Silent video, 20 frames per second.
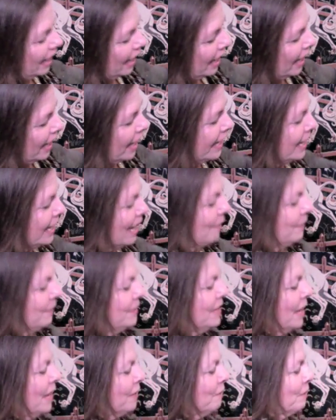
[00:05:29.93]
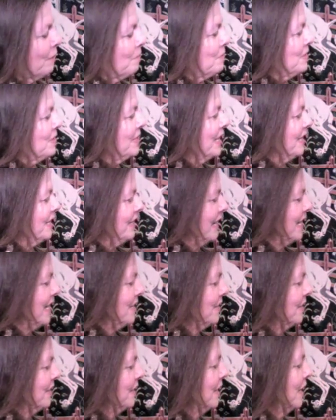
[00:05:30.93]
I have another
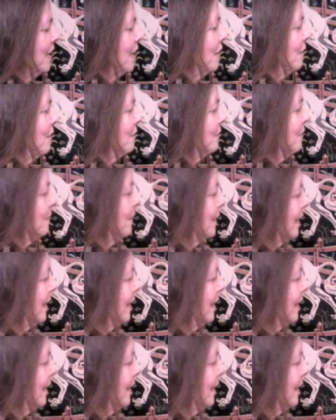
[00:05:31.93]
representation of